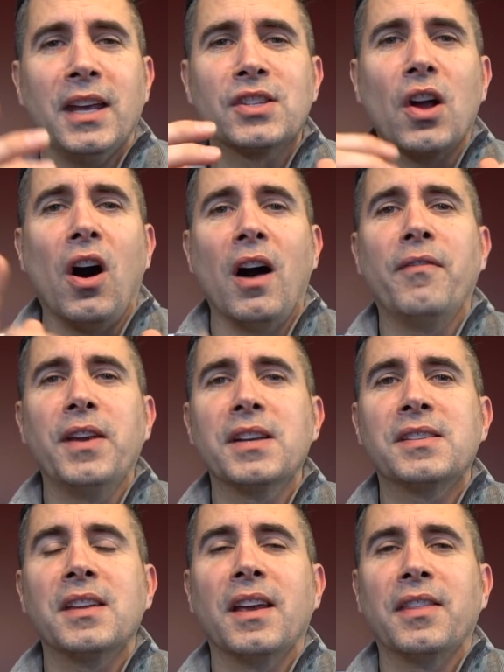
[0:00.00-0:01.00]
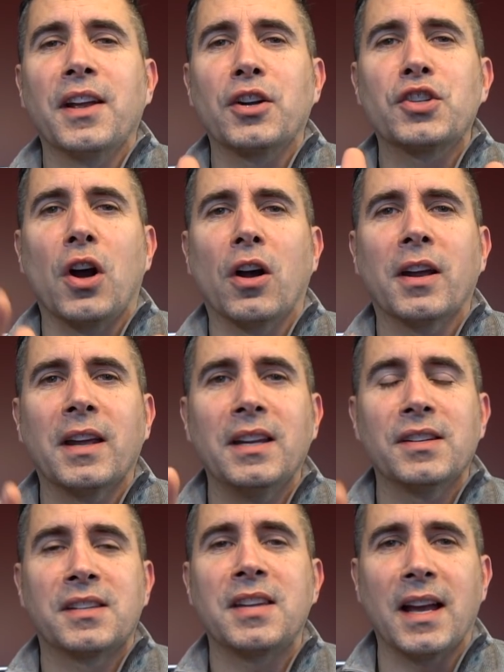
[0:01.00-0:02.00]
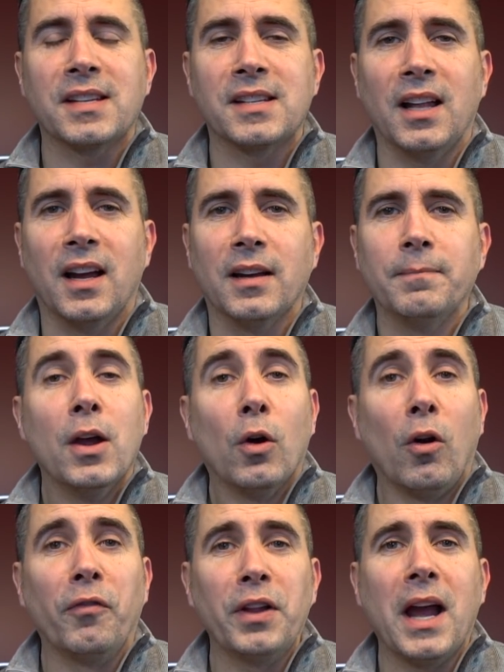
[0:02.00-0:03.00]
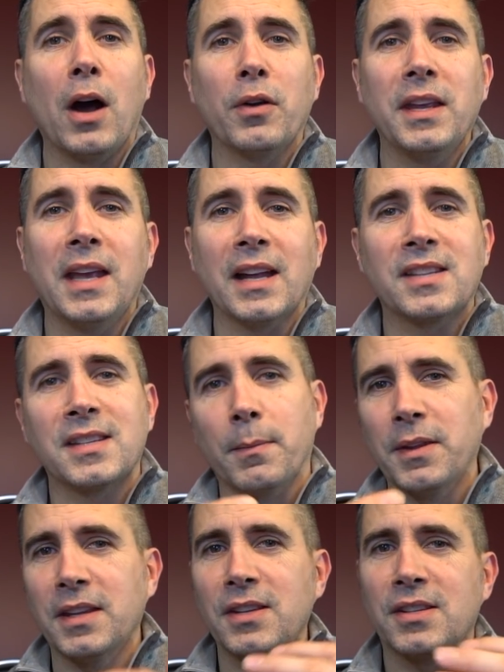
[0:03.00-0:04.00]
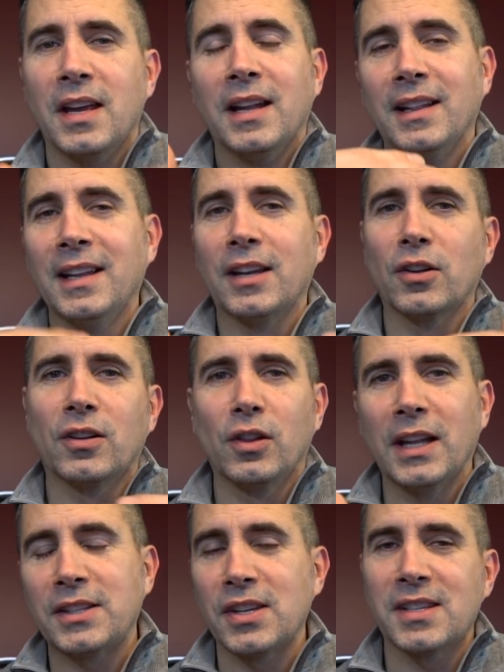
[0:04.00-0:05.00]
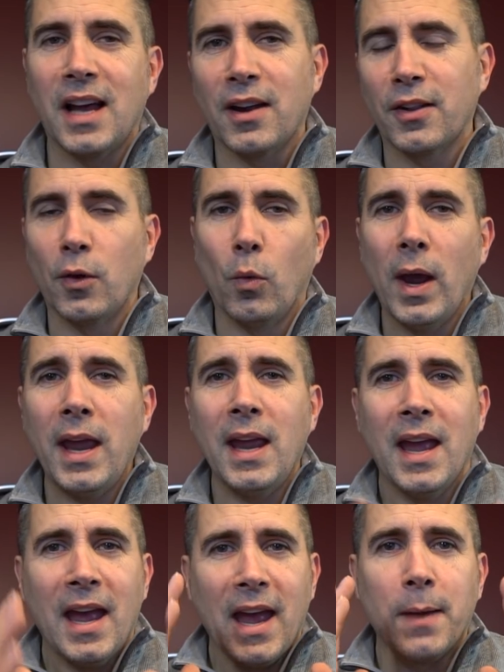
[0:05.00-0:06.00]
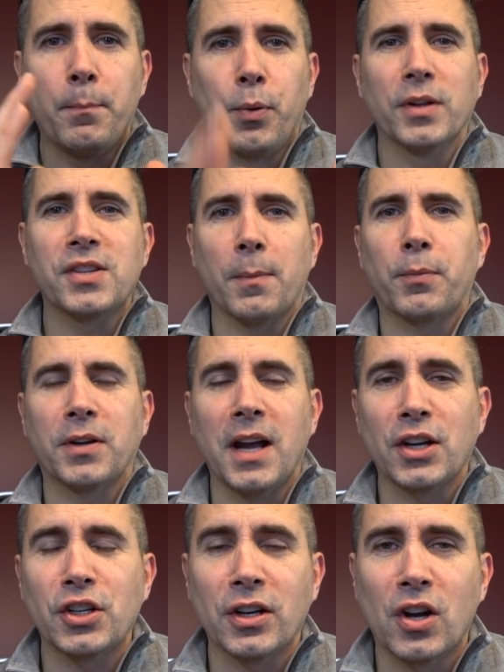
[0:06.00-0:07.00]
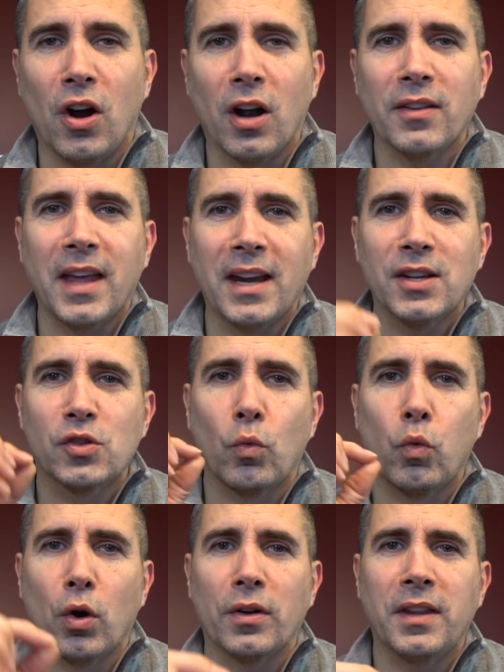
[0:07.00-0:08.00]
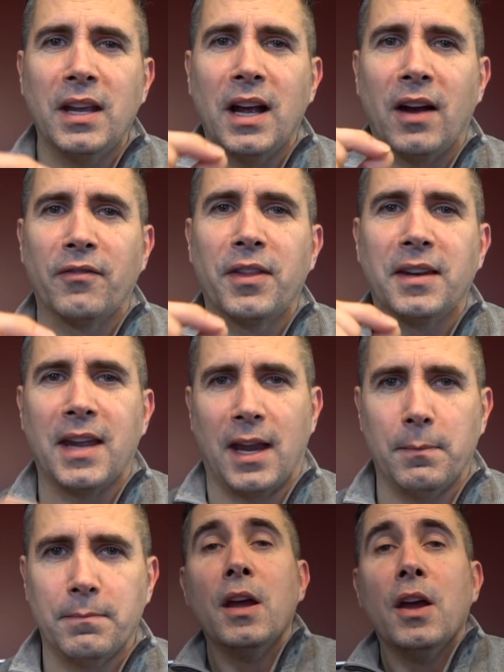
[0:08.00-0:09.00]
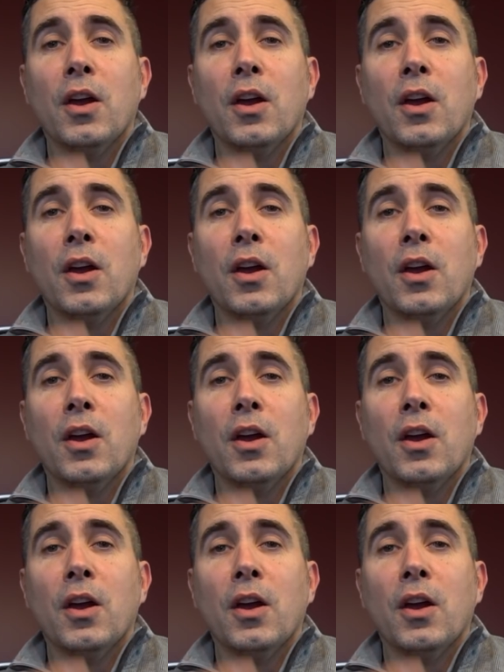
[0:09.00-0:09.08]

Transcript: It's obvious their target is Tesla. Hopefully Audi gets some of these little glitches out of the way and puts a production car that is worthy of the name.